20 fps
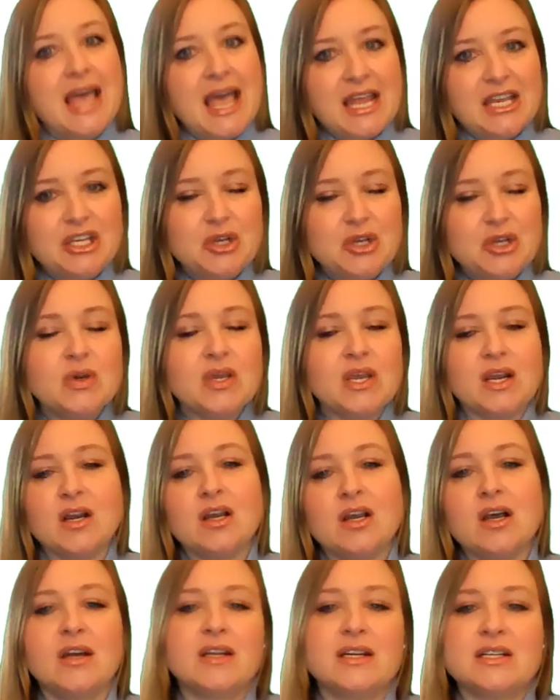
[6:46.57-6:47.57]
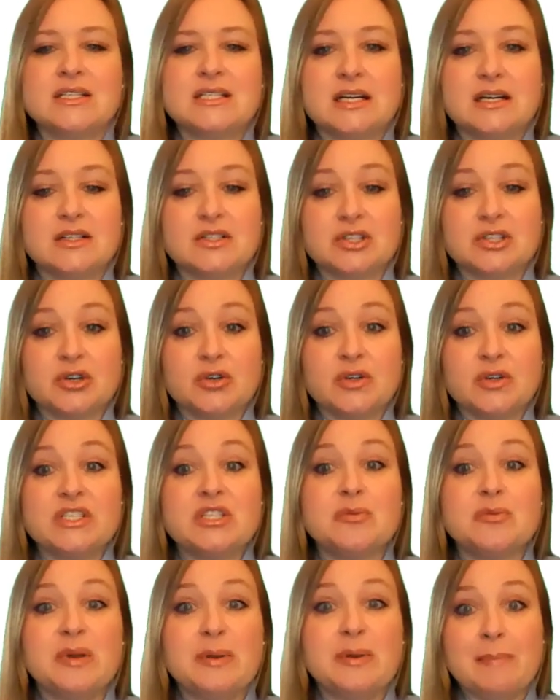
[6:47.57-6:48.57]
and eukaryotic cells are
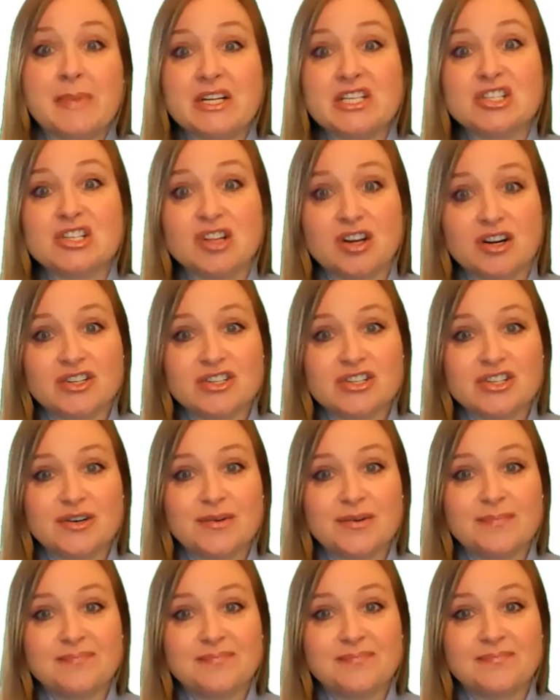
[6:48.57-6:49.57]
going to be much larger.